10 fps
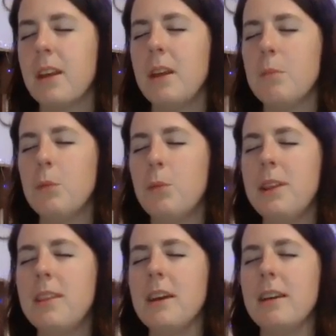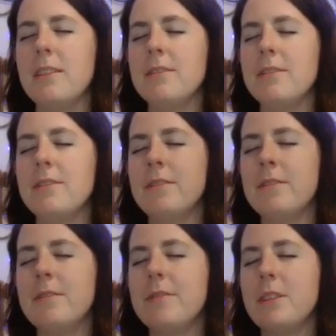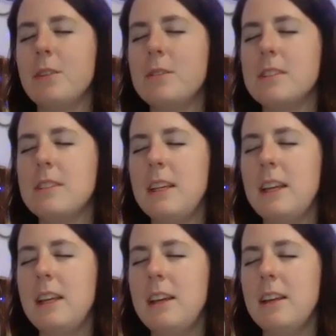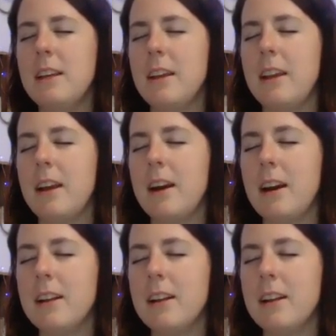But with that, you see on a